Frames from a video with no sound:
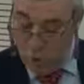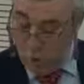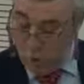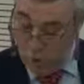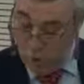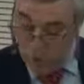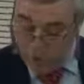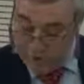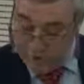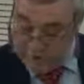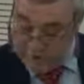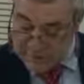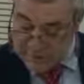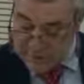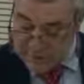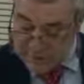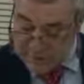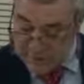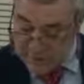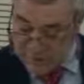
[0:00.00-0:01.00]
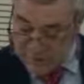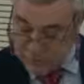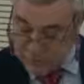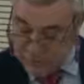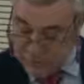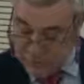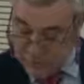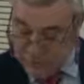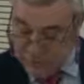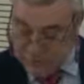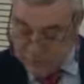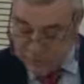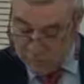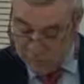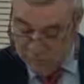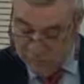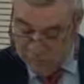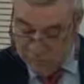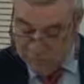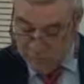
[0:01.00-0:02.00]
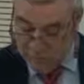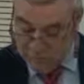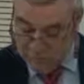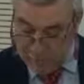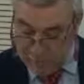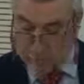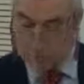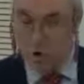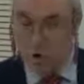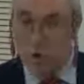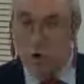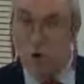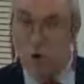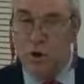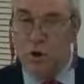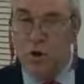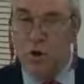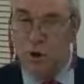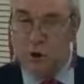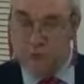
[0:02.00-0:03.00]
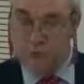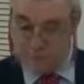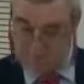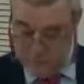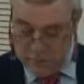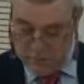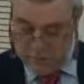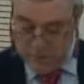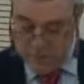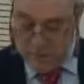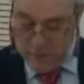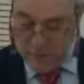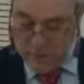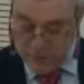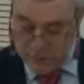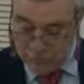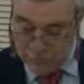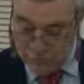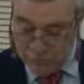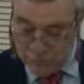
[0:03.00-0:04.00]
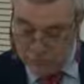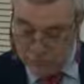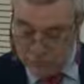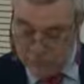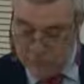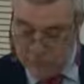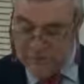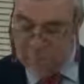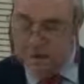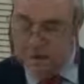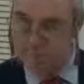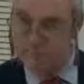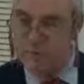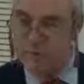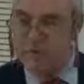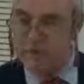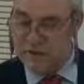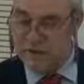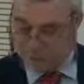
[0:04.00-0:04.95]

All these exhibitions are part of our government's ongoing cultural development